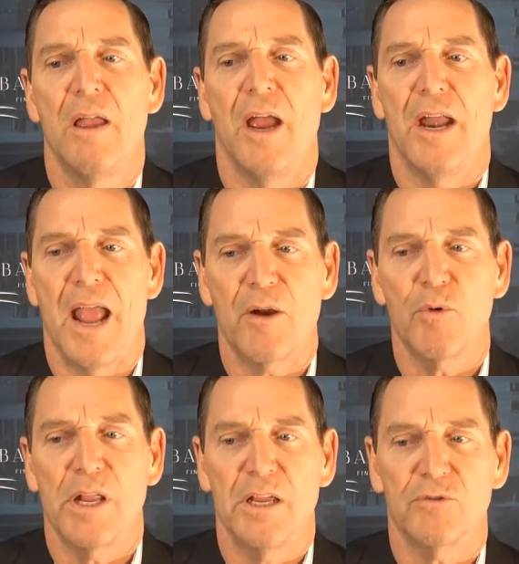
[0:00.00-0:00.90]
an
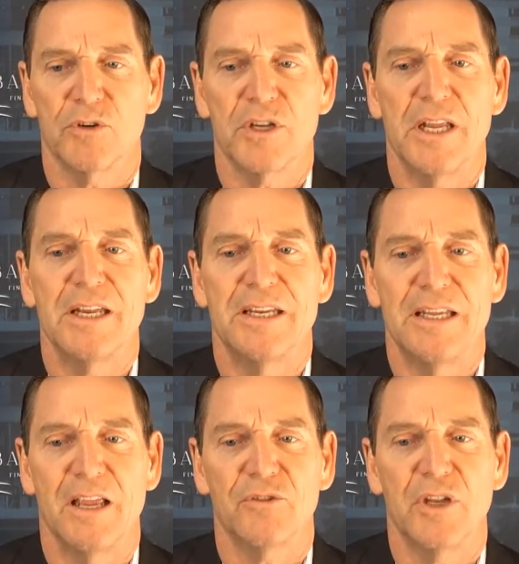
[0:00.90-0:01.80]
equity interest in a
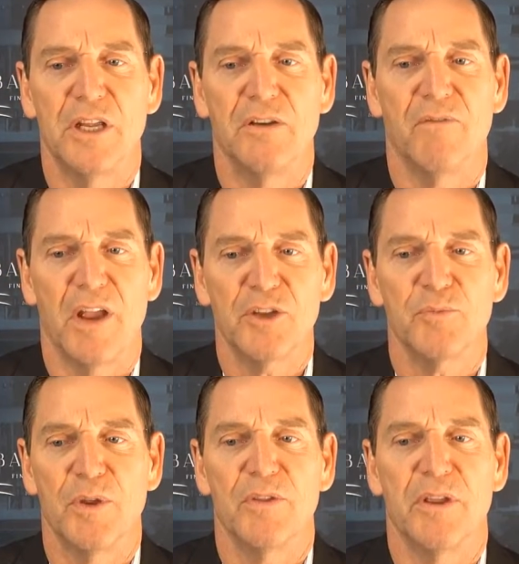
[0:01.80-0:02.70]
DST
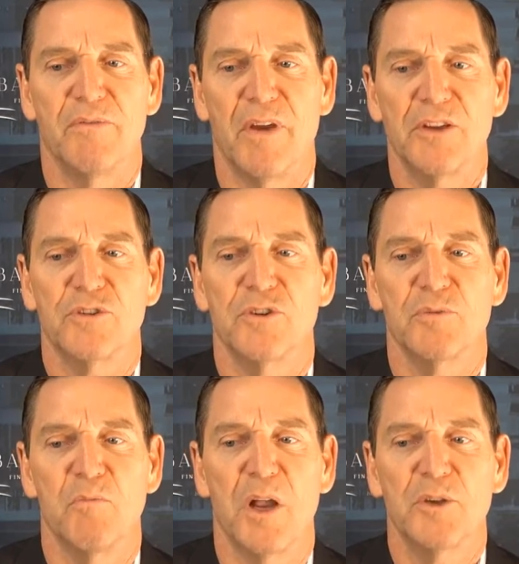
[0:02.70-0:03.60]
investment, the
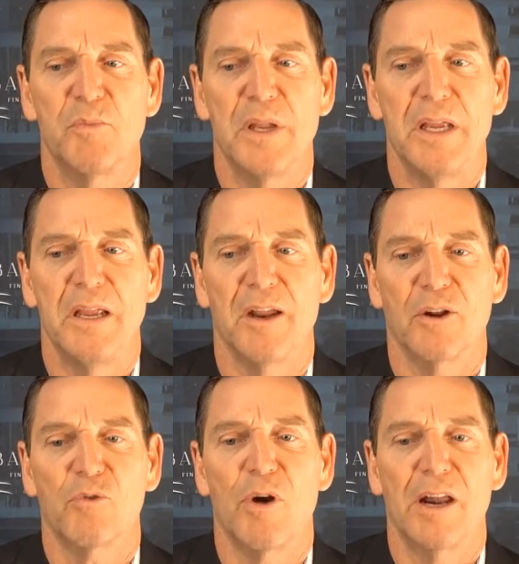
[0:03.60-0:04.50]
investors must be an
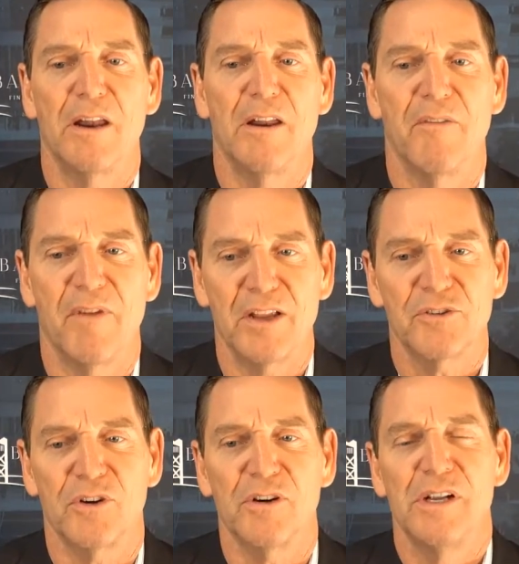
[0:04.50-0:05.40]
accredited
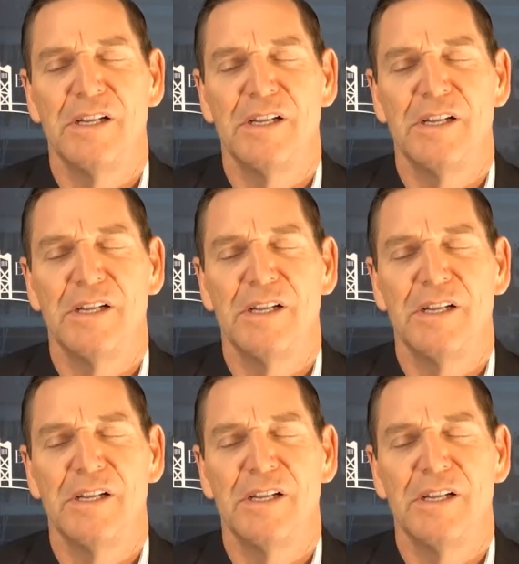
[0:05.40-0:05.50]
investor.